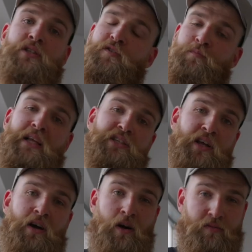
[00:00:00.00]
soft
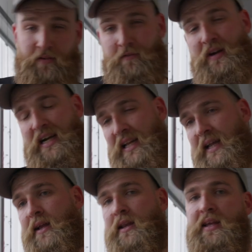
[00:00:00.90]
plastic over fairly
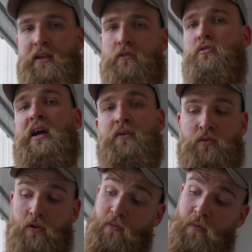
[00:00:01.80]
clean
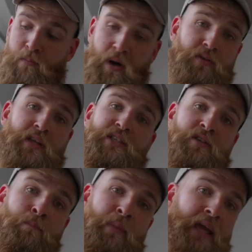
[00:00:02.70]
ground or from the boat, is
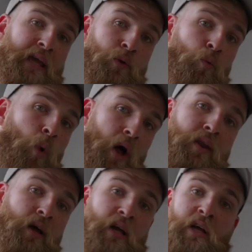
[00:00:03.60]
the
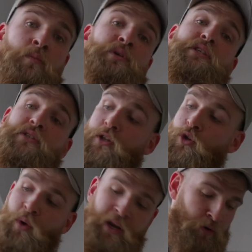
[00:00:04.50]
PE1, which is the
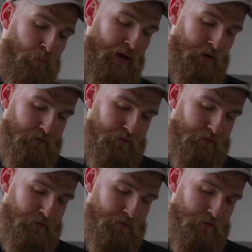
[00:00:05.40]
22-pound